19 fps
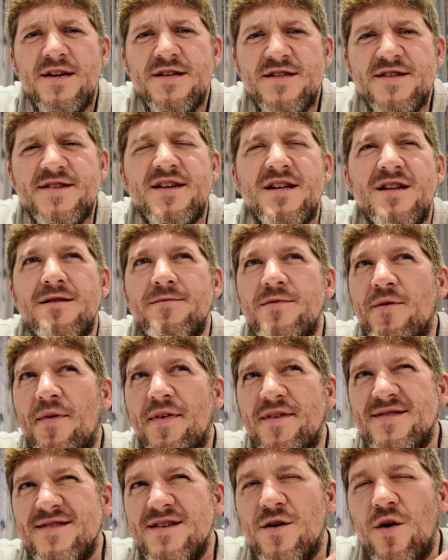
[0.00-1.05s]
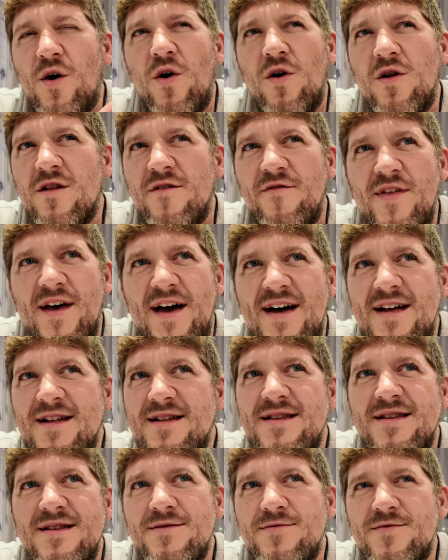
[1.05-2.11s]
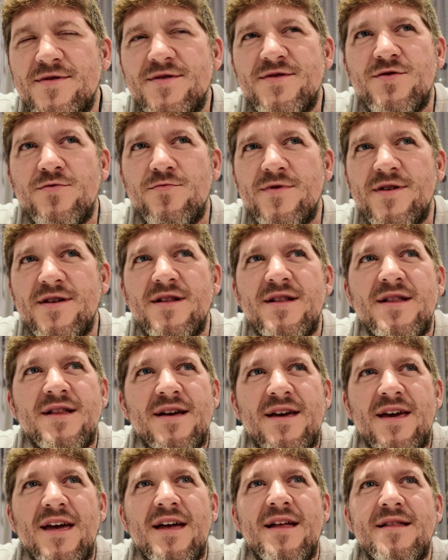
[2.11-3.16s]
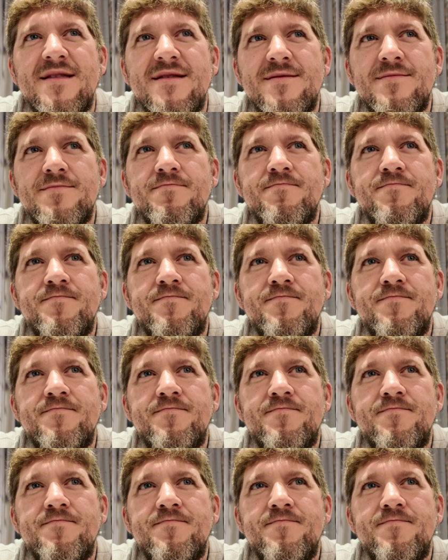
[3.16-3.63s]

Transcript: just getting to be able to see all of that was surreal. And